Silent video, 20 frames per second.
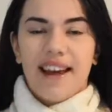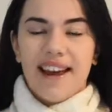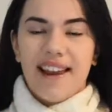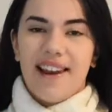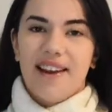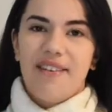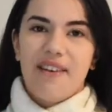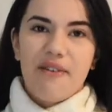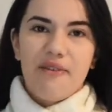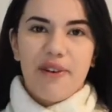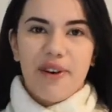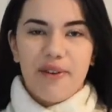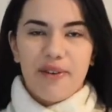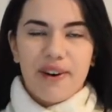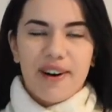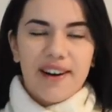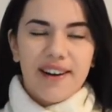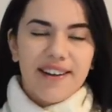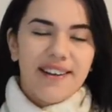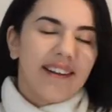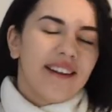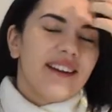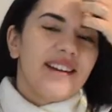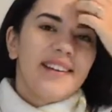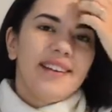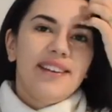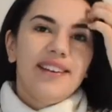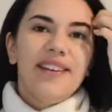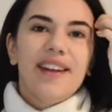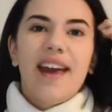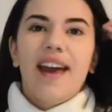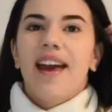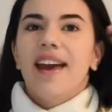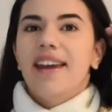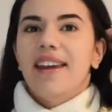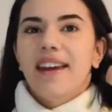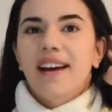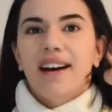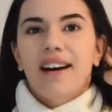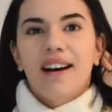Hello everyone.
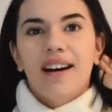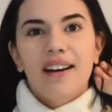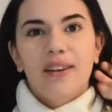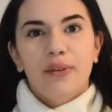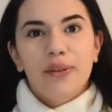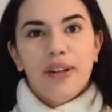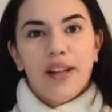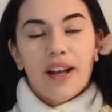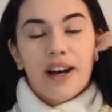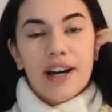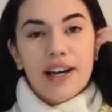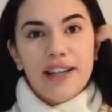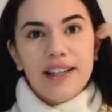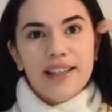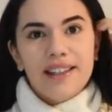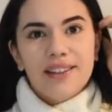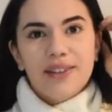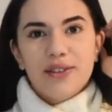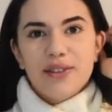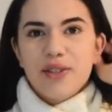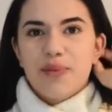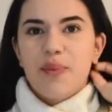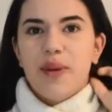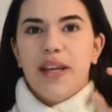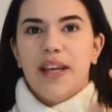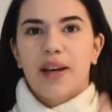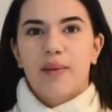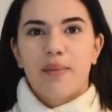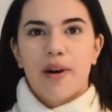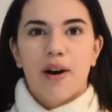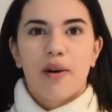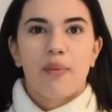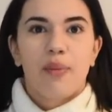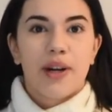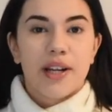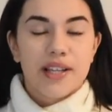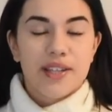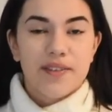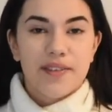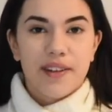Today I would like to speak about
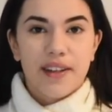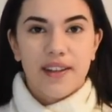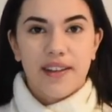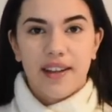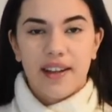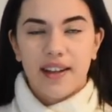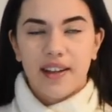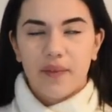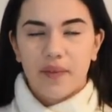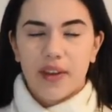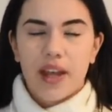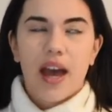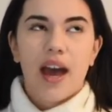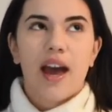breastfeeding